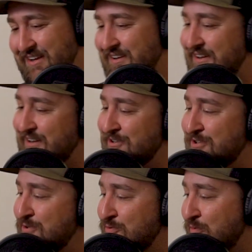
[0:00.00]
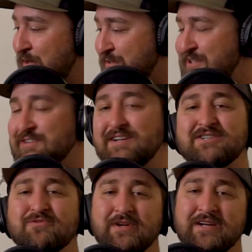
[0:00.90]
Oh, shoot. Well, until
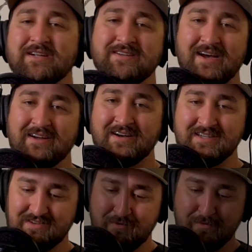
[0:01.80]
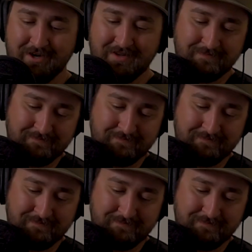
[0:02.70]
next week, tie lines, everybody.